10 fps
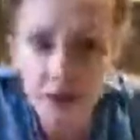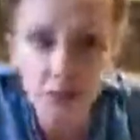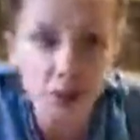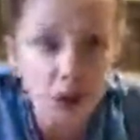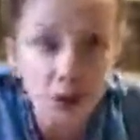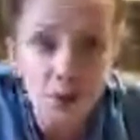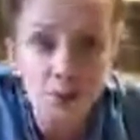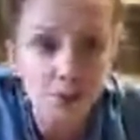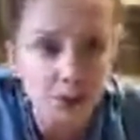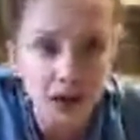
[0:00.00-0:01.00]
poop,
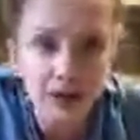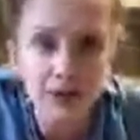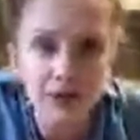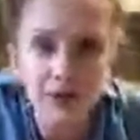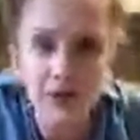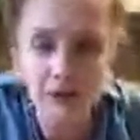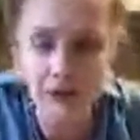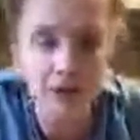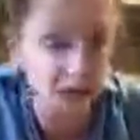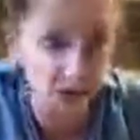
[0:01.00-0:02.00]
blood, you name
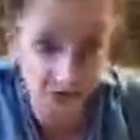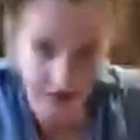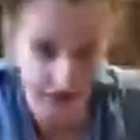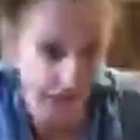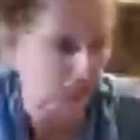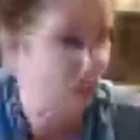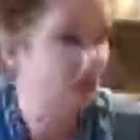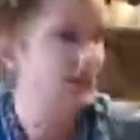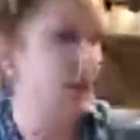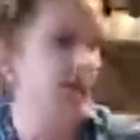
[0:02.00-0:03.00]
it, it got it out.
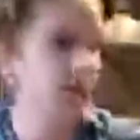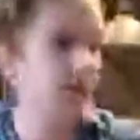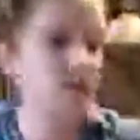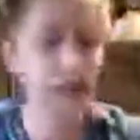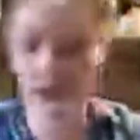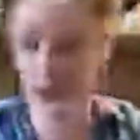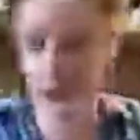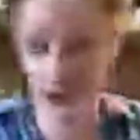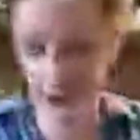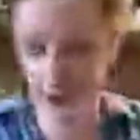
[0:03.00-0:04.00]
And then what I
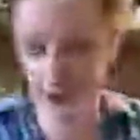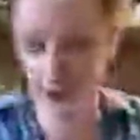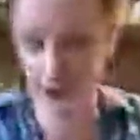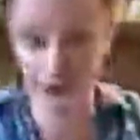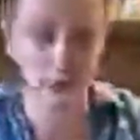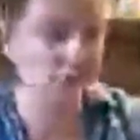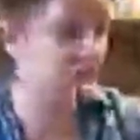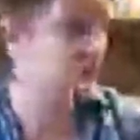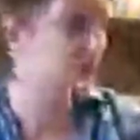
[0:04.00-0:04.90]
started doing too